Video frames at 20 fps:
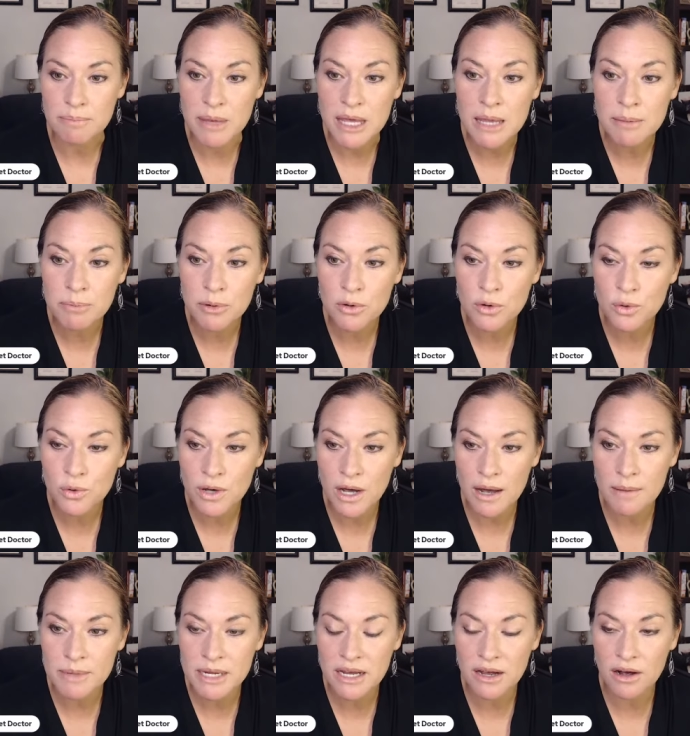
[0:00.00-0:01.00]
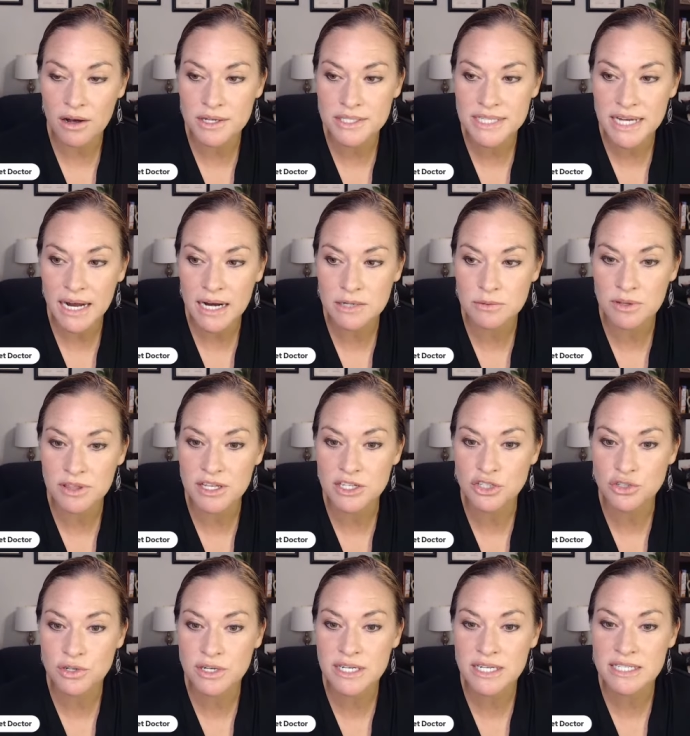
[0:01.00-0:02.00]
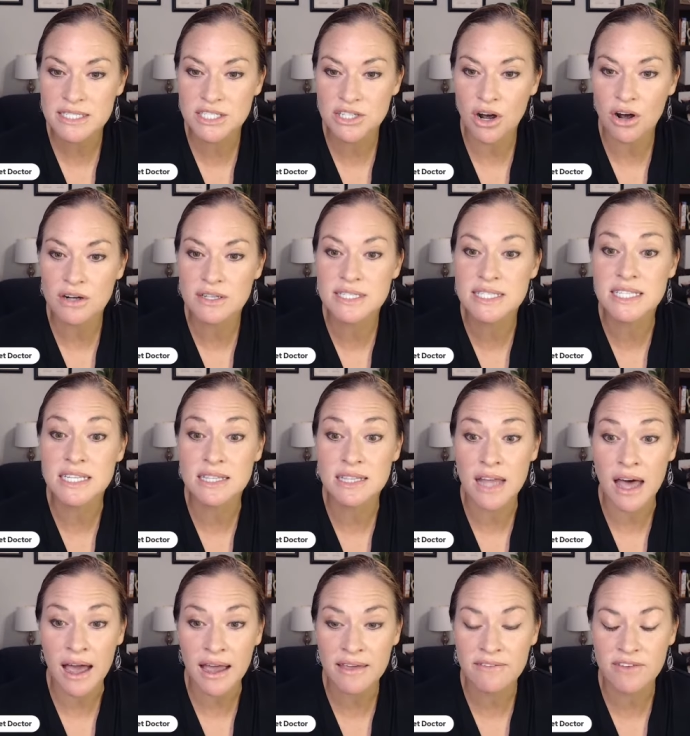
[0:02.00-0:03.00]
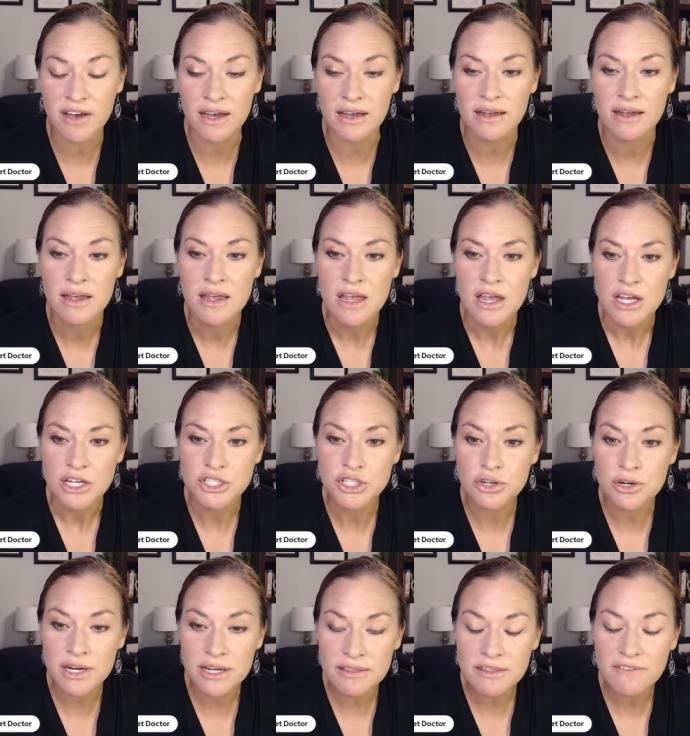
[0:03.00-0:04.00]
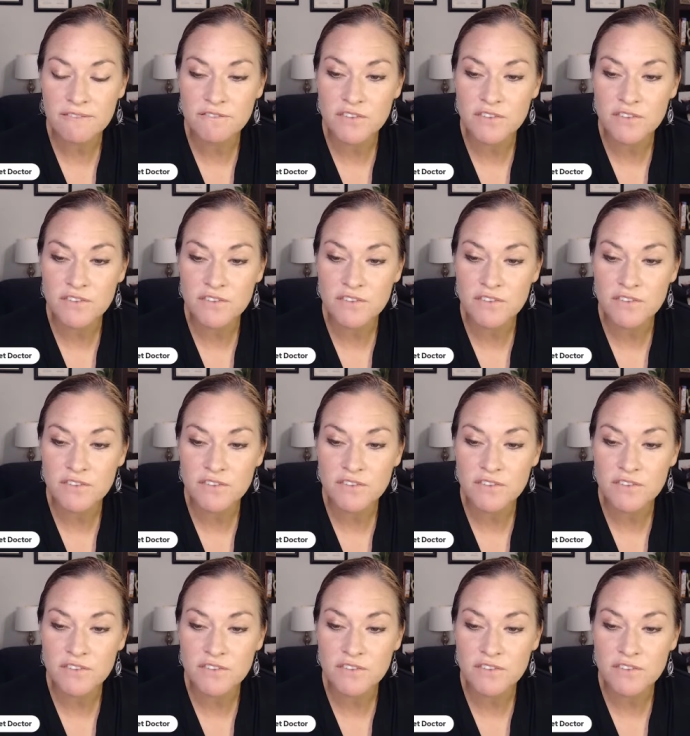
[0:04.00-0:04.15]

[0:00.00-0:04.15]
People who come in contact with a treated dog's saliva during the